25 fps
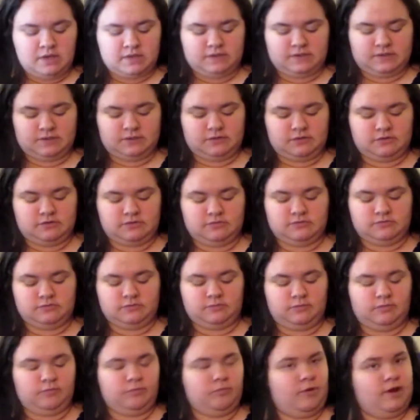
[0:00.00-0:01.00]
So
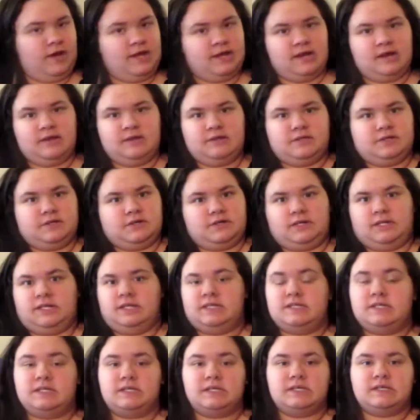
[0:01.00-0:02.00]
why not turn it
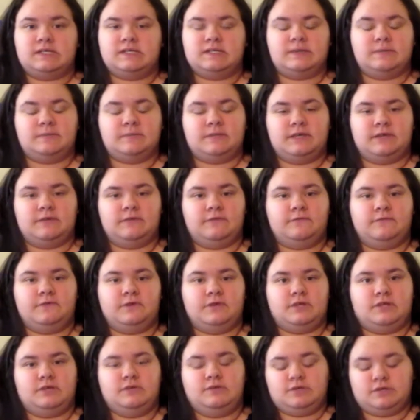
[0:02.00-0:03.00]
into something for
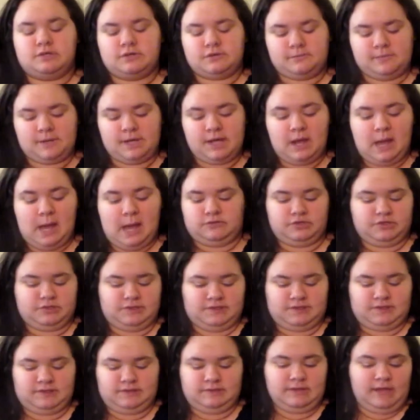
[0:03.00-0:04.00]
YouTube?
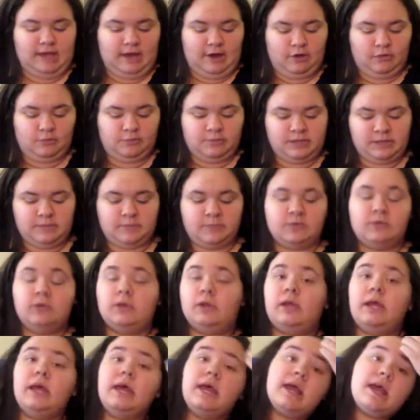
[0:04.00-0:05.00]
Just help
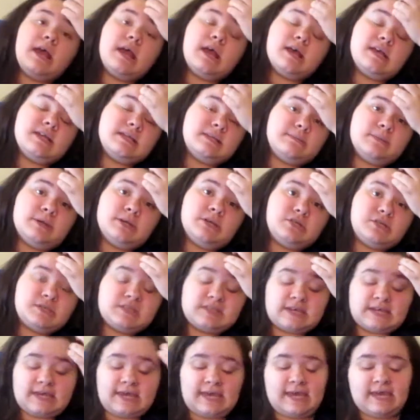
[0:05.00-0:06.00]
people as much
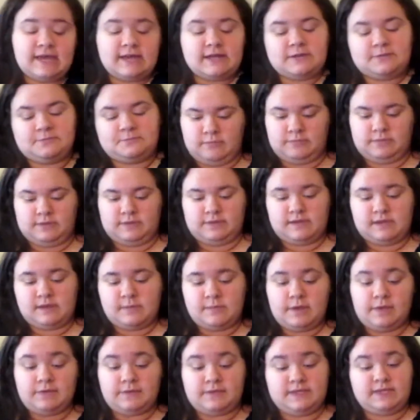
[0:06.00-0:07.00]
as I can. The thing
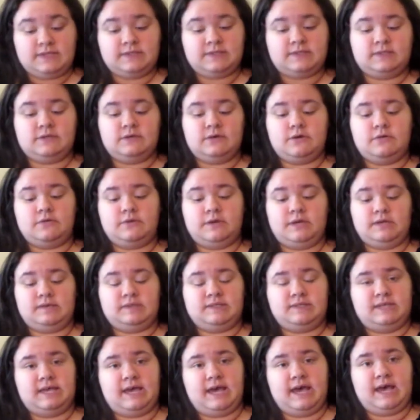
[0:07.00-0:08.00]
about this, though,
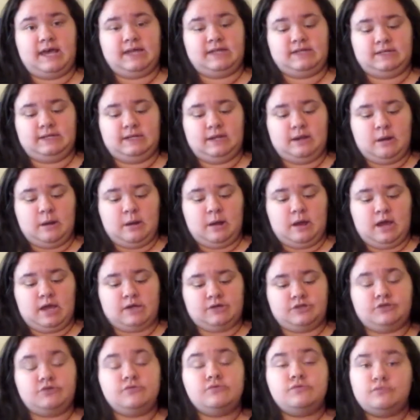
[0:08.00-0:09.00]
is that I
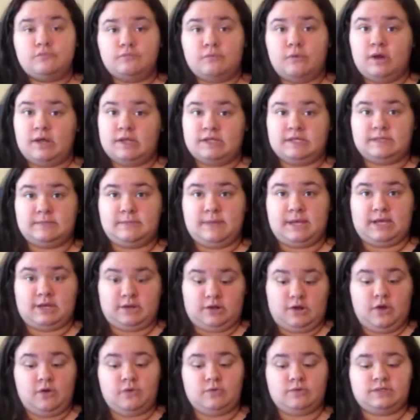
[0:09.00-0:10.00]
do want to make a
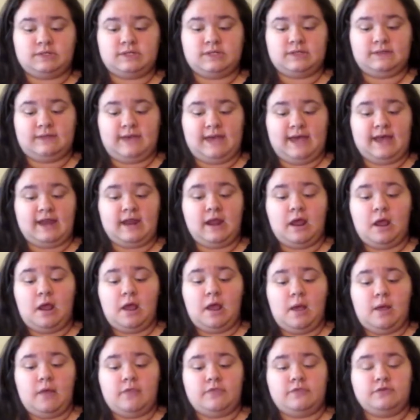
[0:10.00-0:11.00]
note that
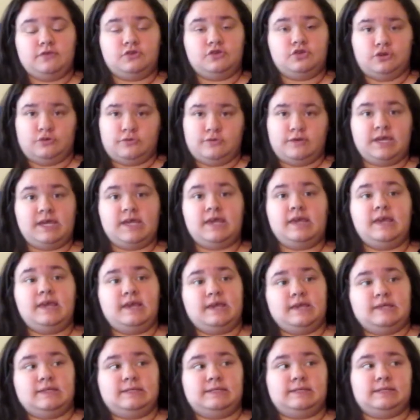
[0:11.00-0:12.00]
the joking
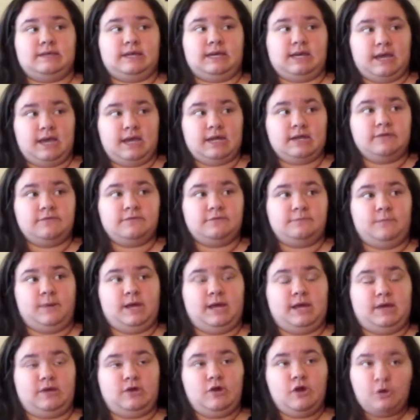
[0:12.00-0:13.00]
is kind of
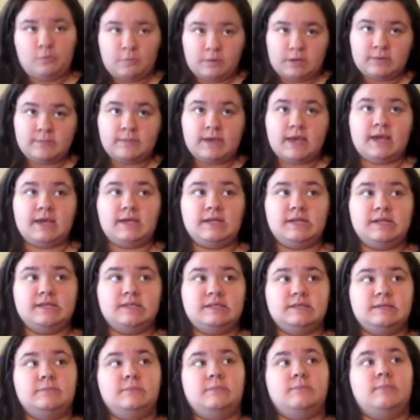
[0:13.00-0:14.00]
my coping
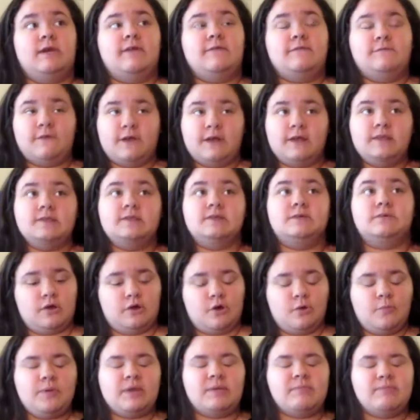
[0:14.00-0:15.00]
mechanism, and my friends are a
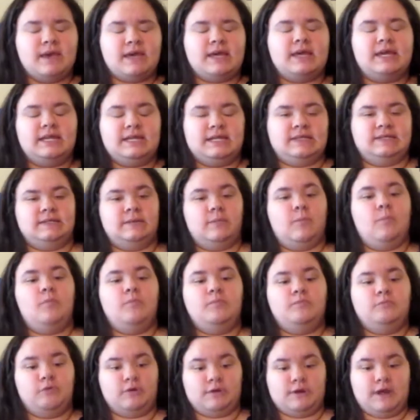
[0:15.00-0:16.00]
coping mechanism.
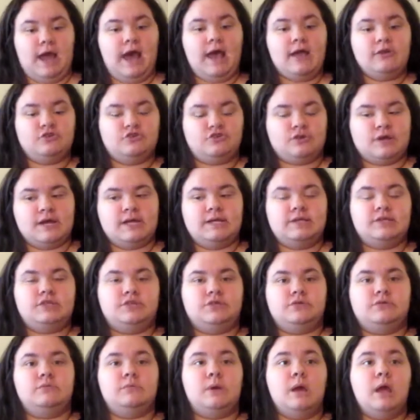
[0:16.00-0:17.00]
We're not trying
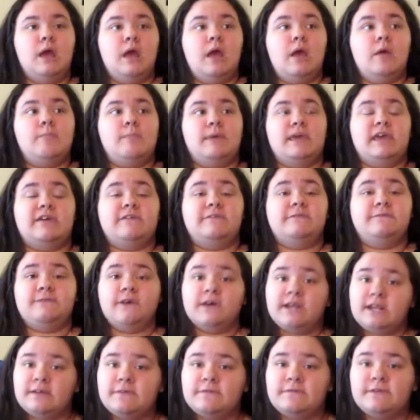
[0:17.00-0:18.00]
to make
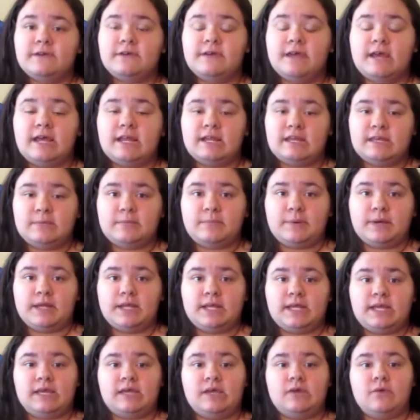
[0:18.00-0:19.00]
fun of
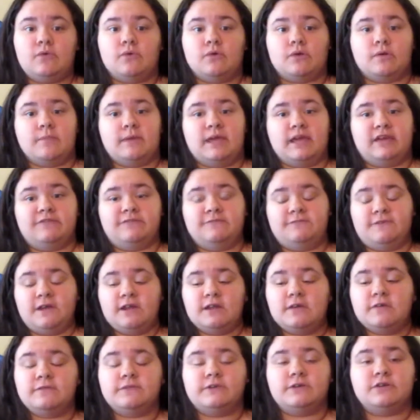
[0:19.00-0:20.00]
anybody or make
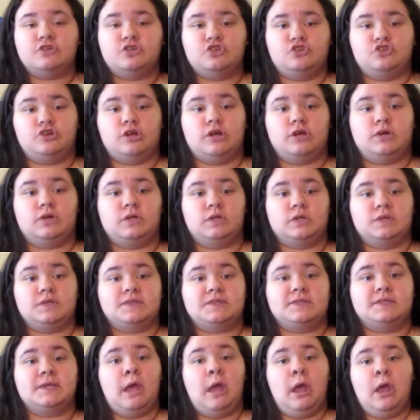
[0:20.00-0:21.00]
fun of our
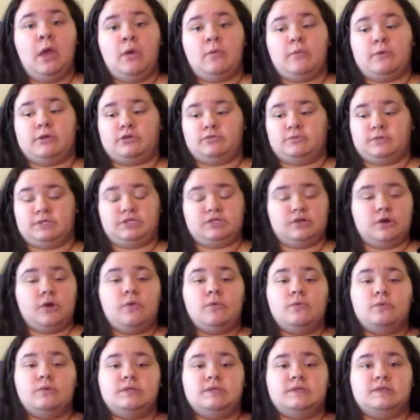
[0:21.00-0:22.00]
struggles, which we
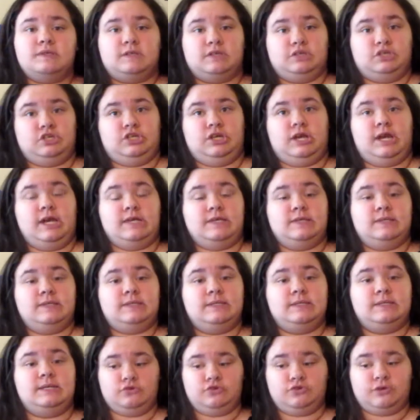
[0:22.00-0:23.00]
don't
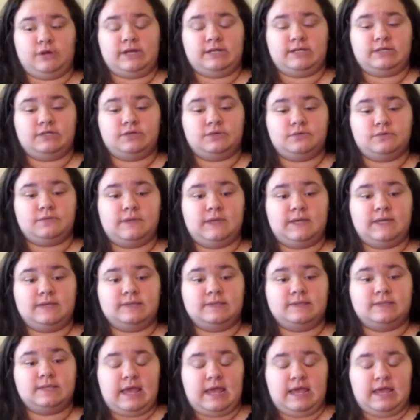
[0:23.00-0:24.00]
suggest. Try to do
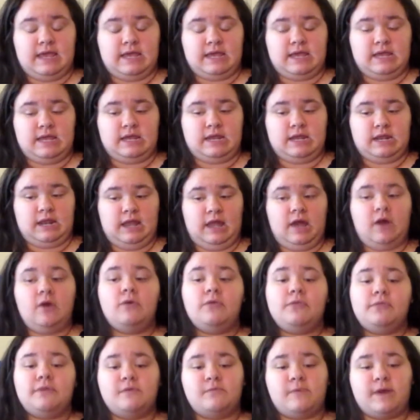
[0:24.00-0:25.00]
things in
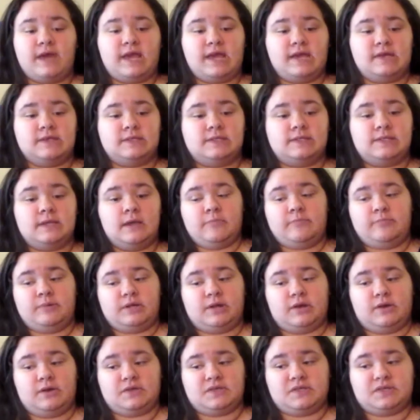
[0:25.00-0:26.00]
healthy ways,
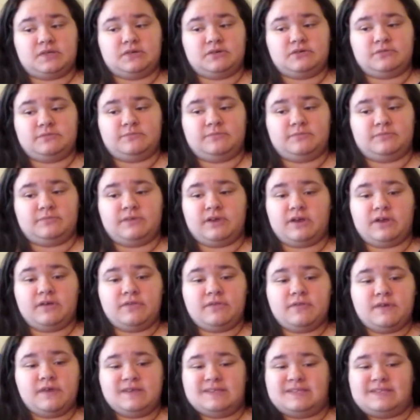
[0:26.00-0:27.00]
but also there are
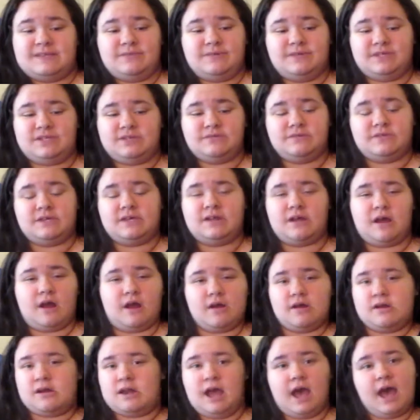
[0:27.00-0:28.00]
things that we do that
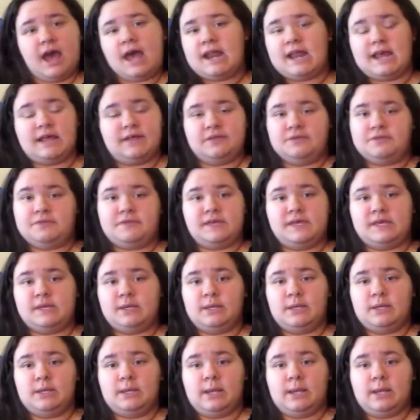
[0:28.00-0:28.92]
are not healthy.